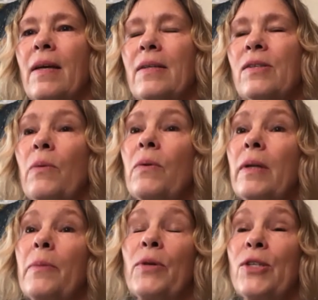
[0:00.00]
So I
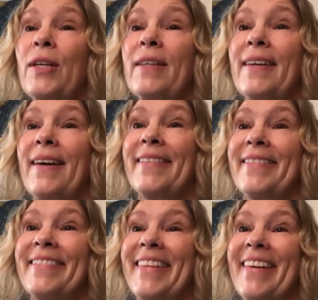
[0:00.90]
really appreciate that.
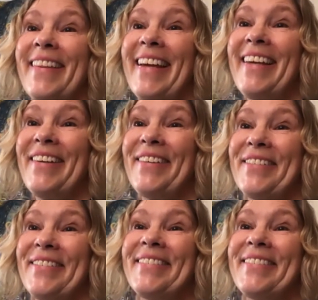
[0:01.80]
Yeah, thank you.